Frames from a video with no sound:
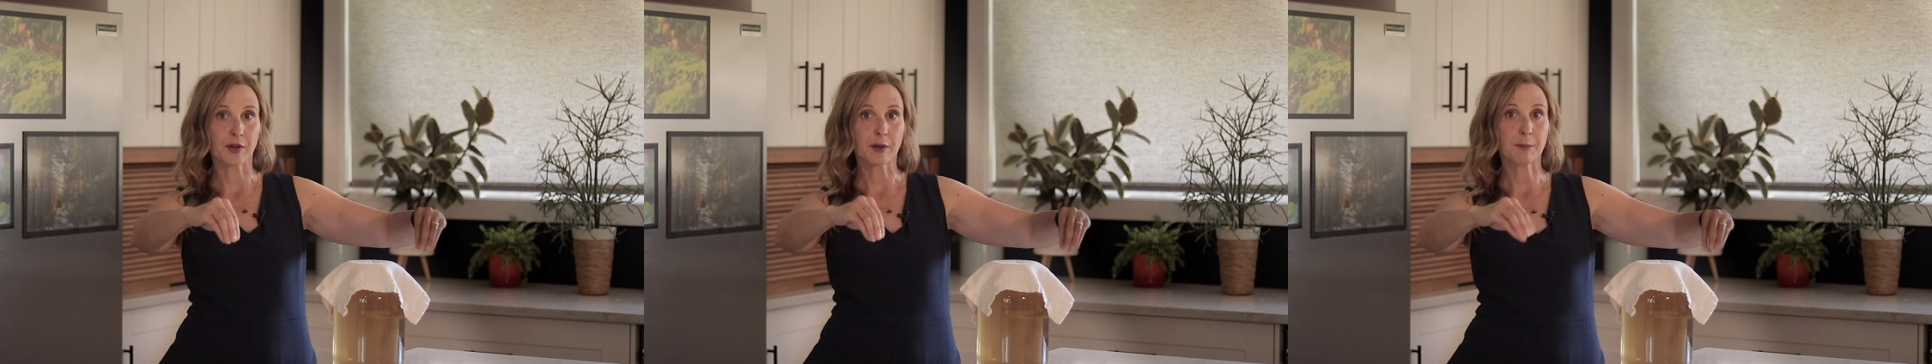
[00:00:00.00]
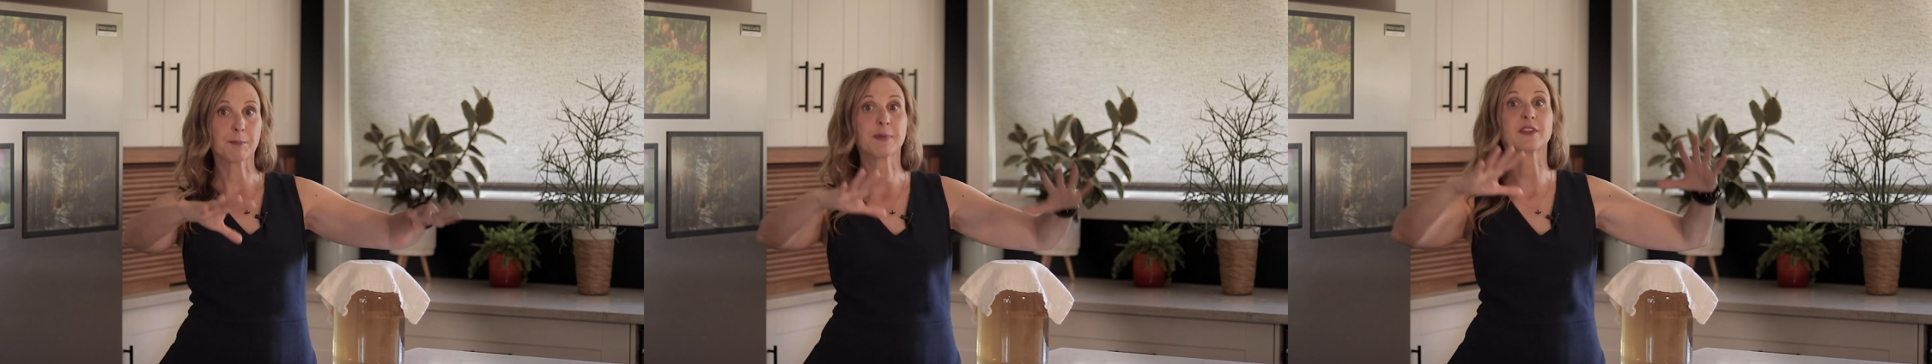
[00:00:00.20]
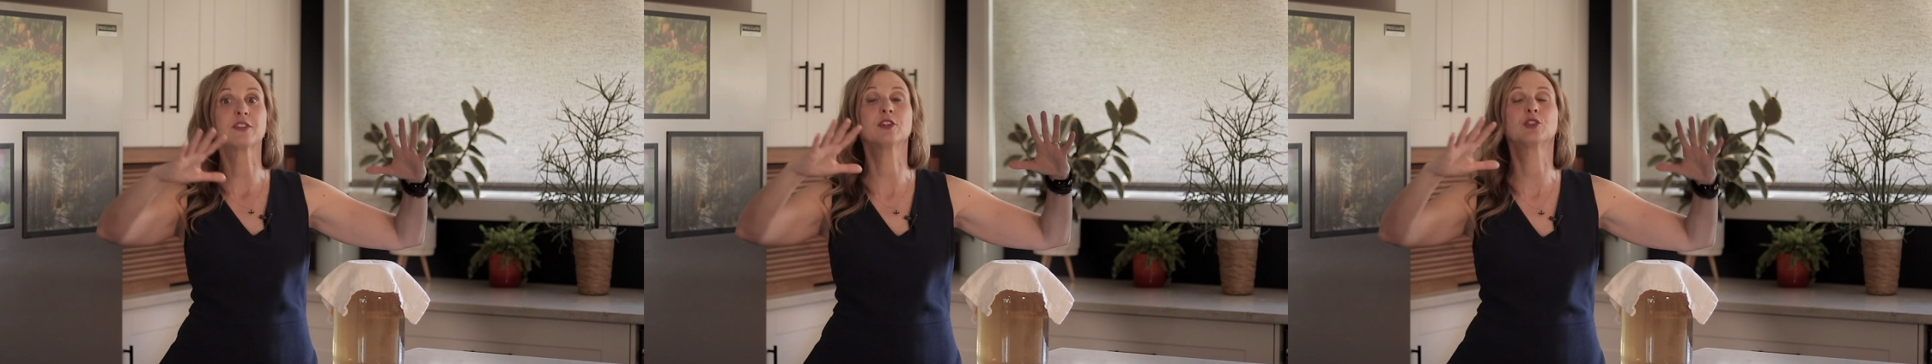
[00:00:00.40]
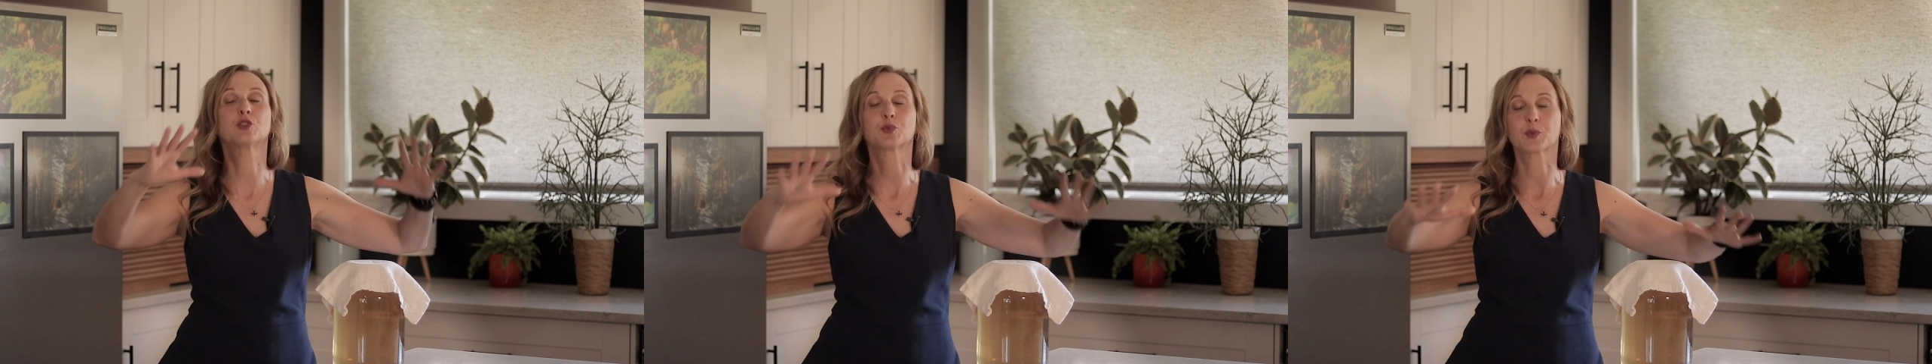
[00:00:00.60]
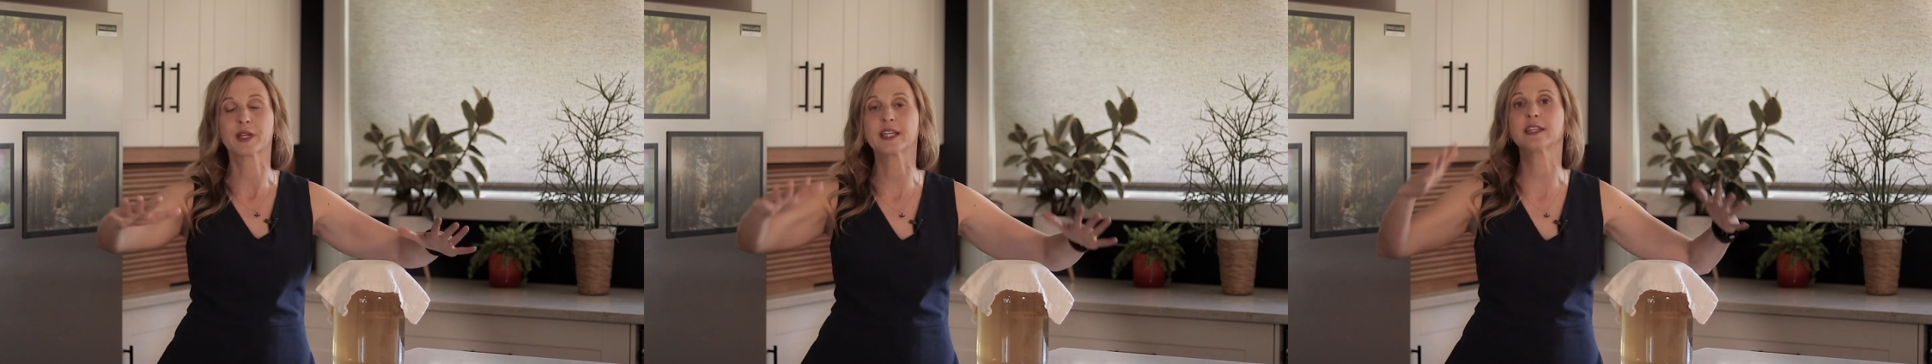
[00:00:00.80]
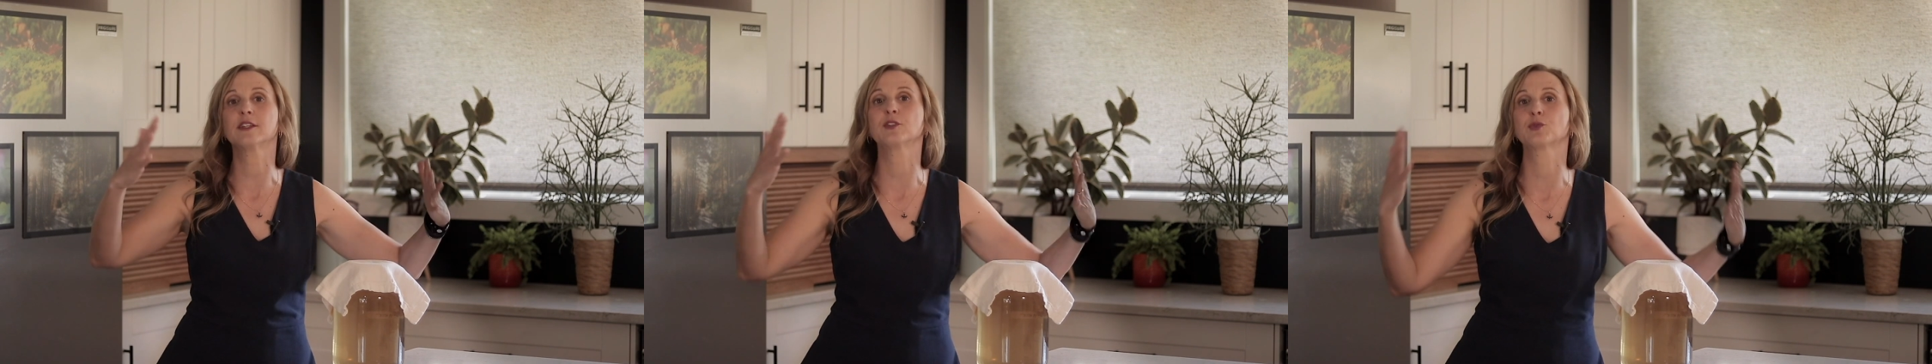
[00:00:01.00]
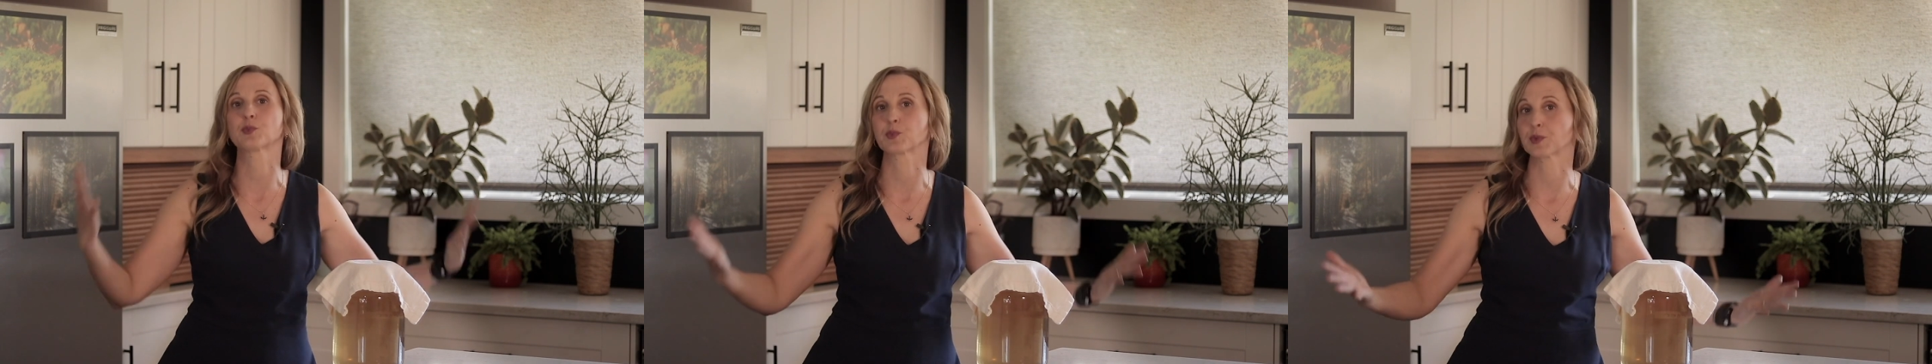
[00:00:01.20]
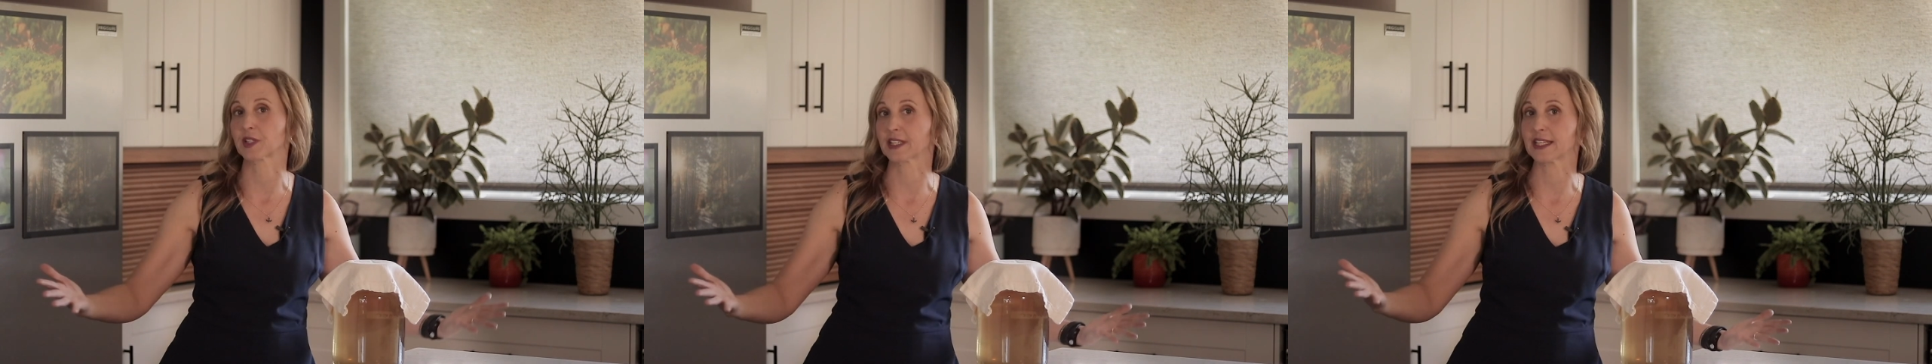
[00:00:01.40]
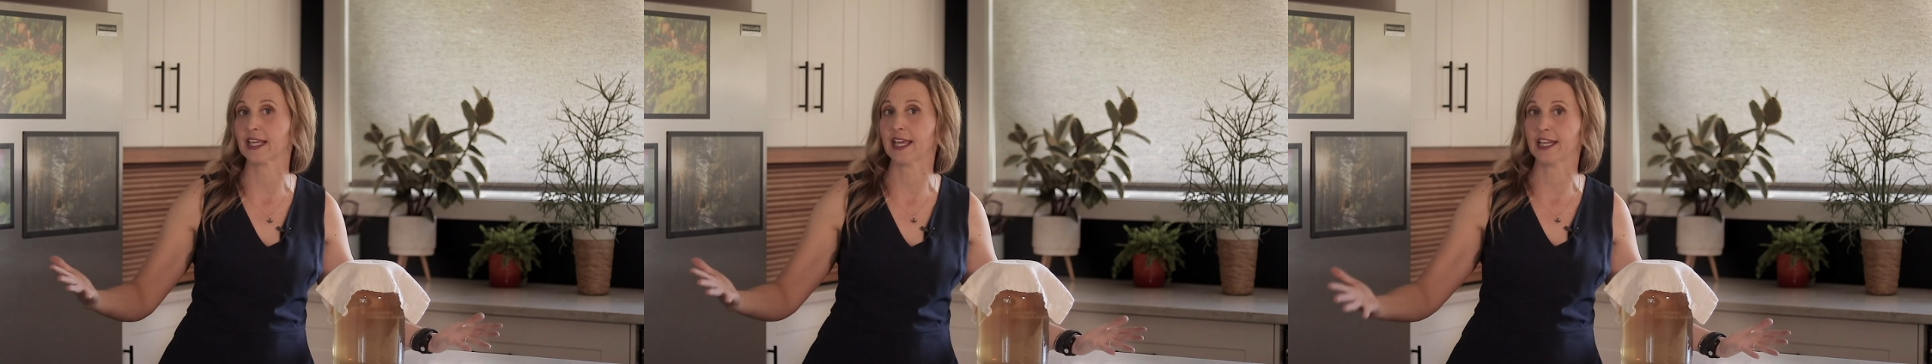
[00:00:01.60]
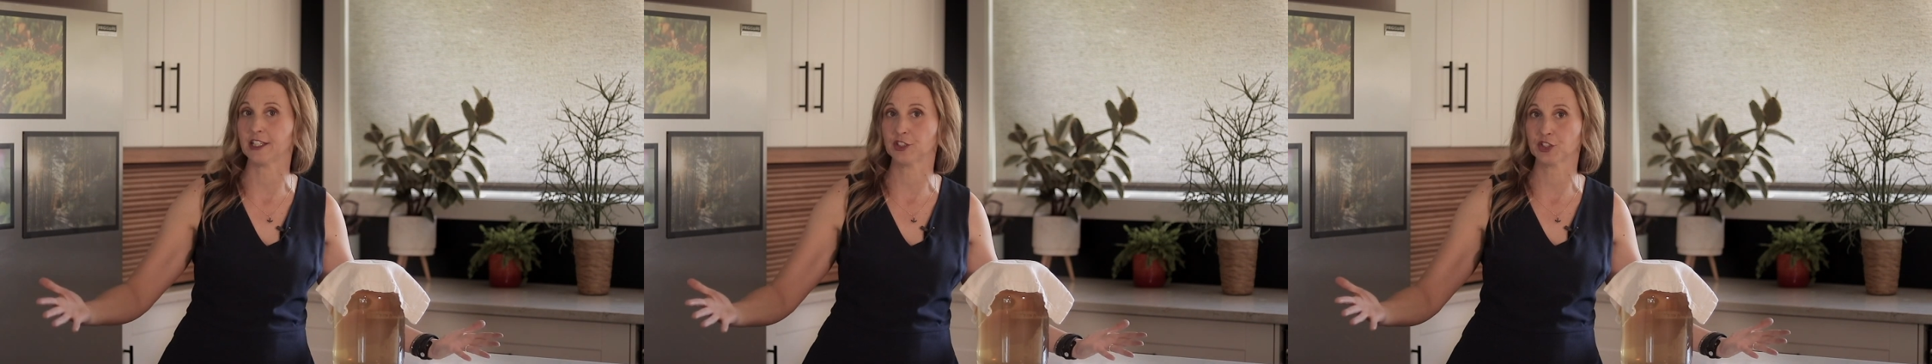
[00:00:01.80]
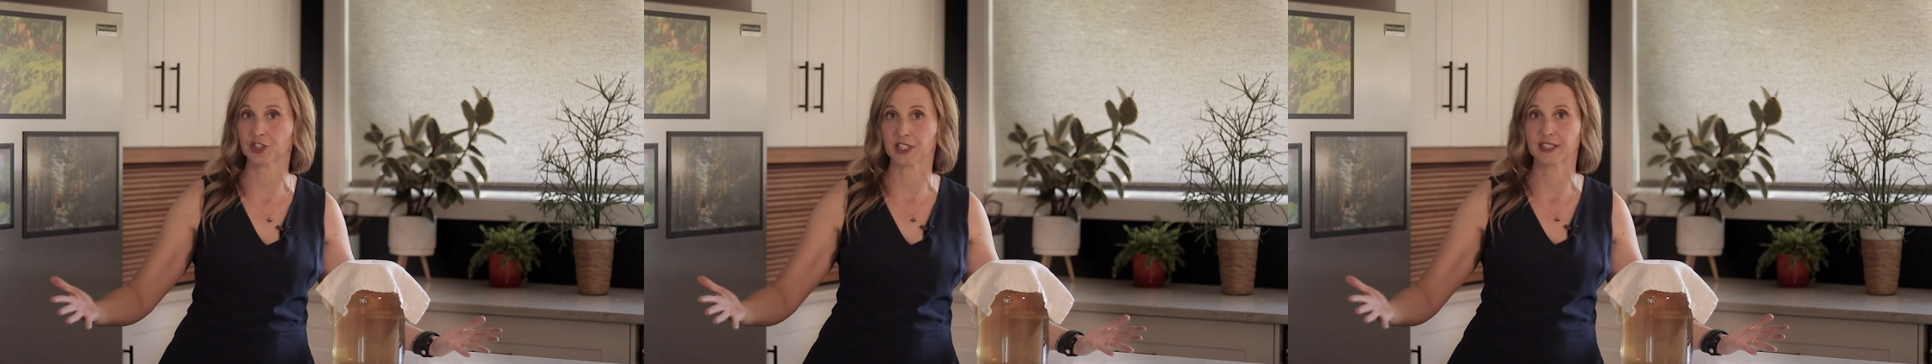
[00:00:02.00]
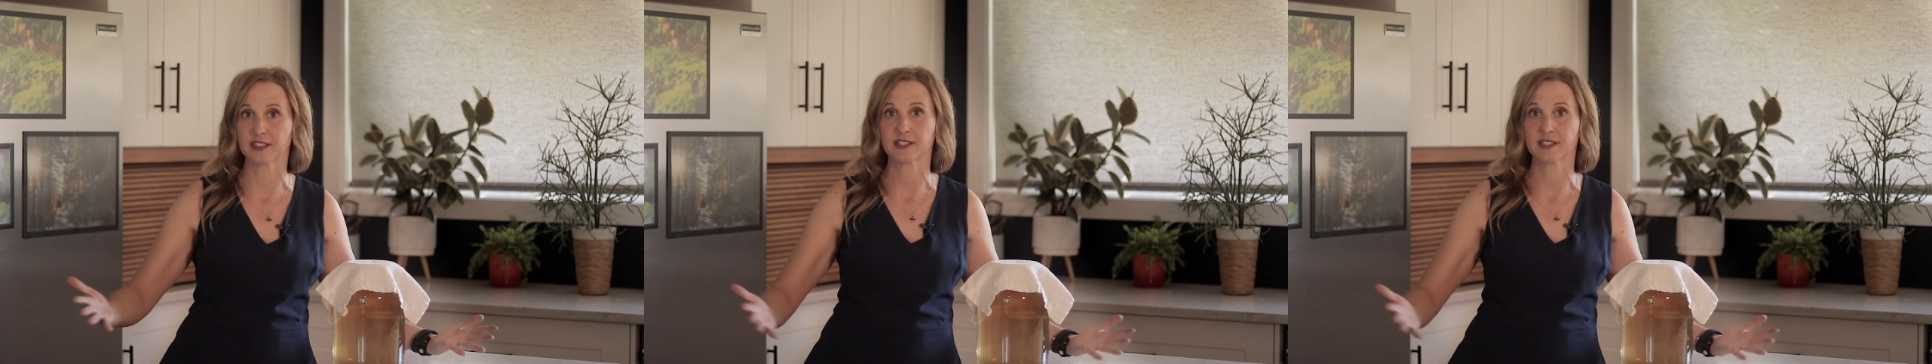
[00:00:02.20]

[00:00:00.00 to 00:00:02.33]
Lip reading: but the drink is really ancient,